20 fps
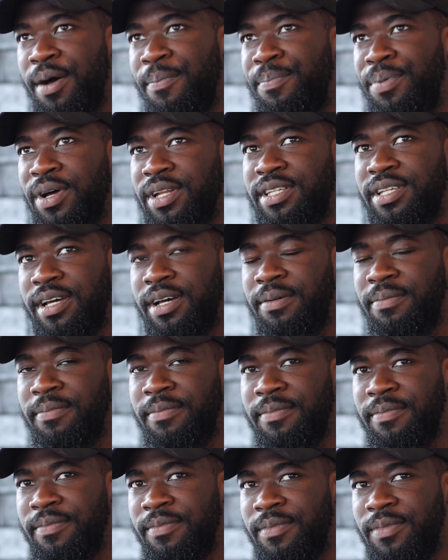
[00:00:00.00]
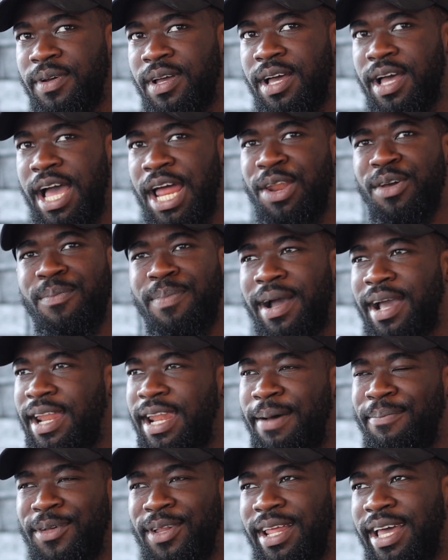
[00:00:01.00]
But um, I look back and
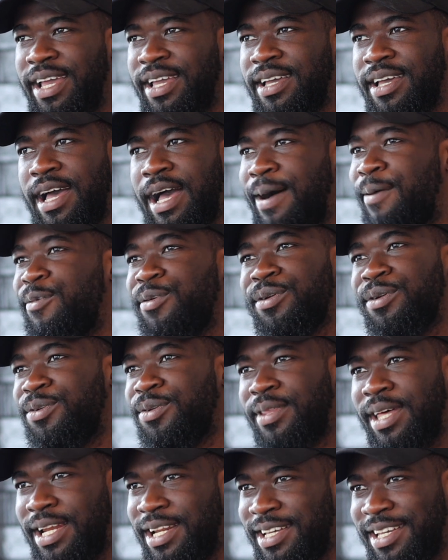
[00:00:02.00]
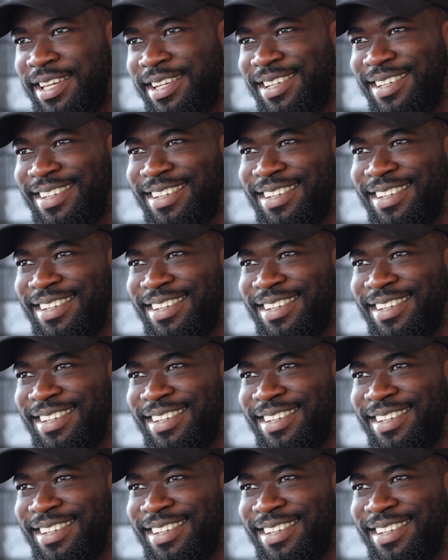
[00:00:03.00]
I'm not like I wouldn't do that again.